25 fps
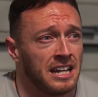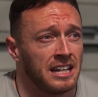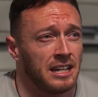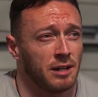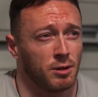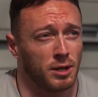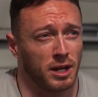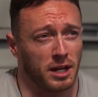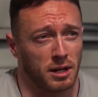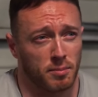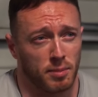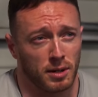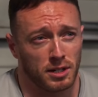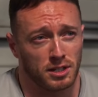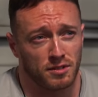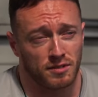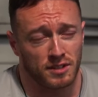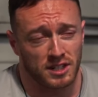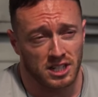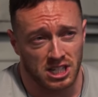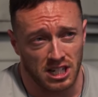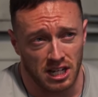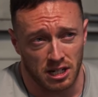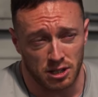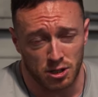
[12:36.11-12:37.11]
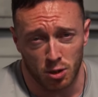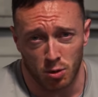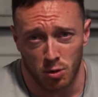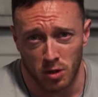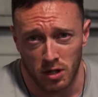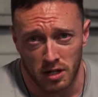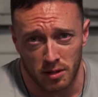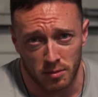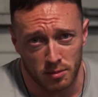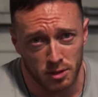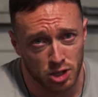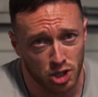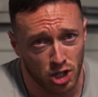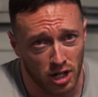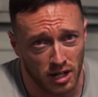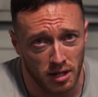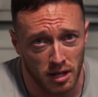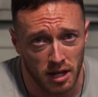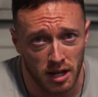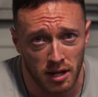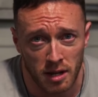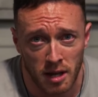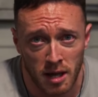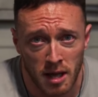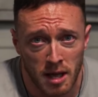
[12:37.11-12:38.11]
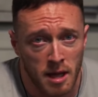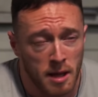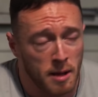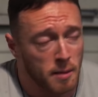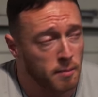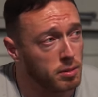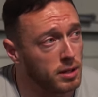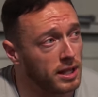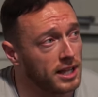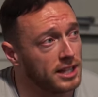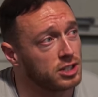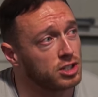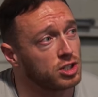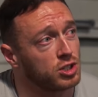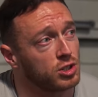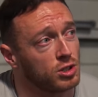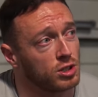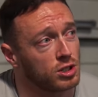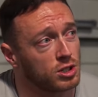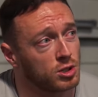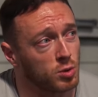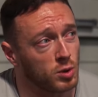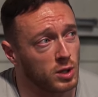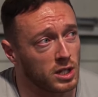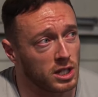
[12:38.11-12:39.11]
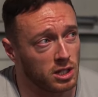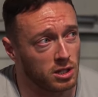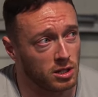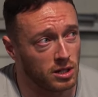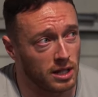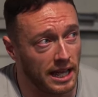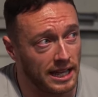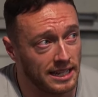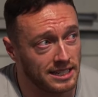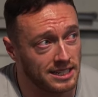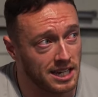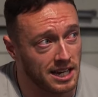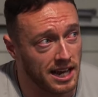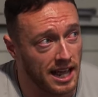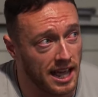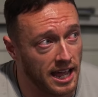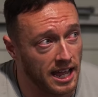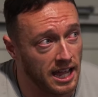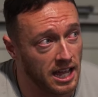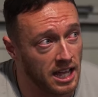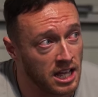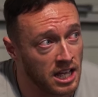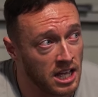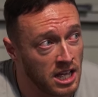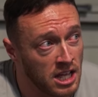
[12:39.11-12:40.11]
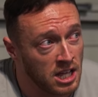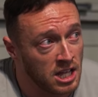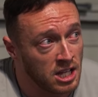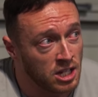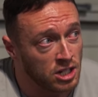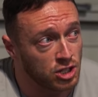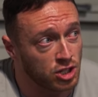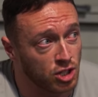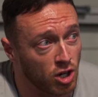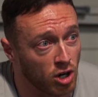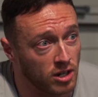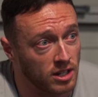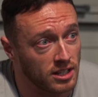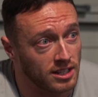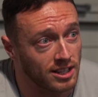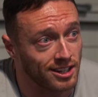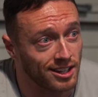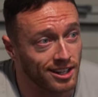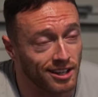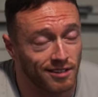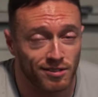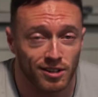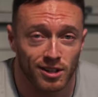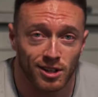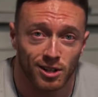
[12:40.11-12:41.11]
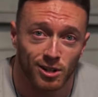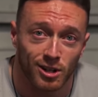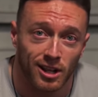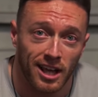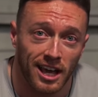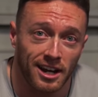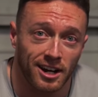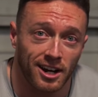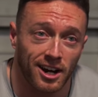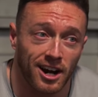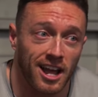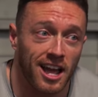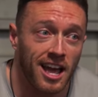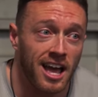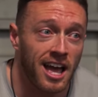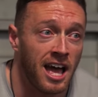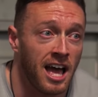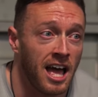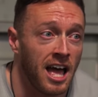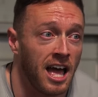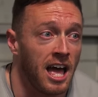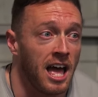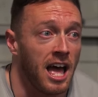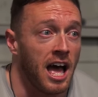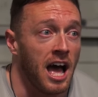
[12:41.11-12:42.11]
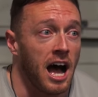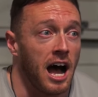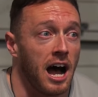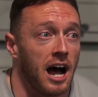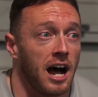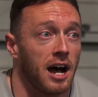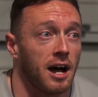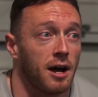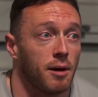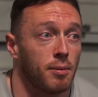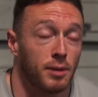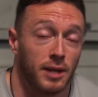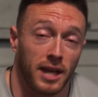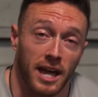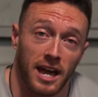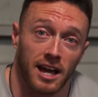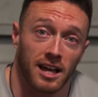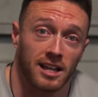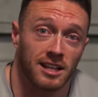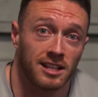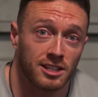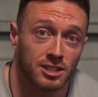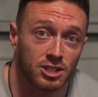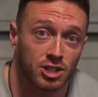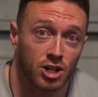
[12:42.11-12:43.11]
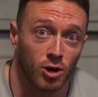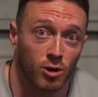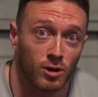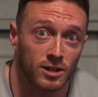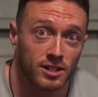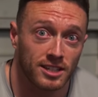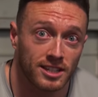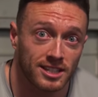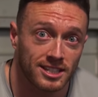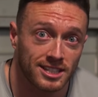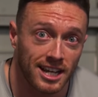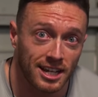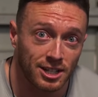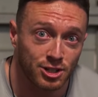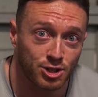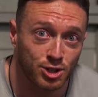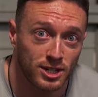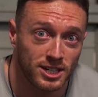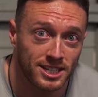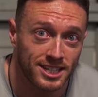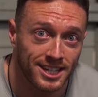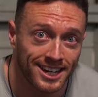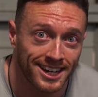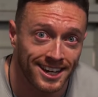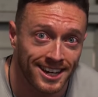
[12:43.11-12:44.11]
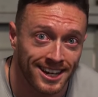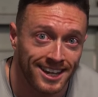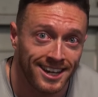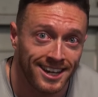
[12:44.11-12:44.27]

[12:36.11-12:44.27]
Now we got a bunch of accessory work. I'm gonna try to blaze through because we're a little late today, starting the lift a little later. But yeah, let's go on to the accessories.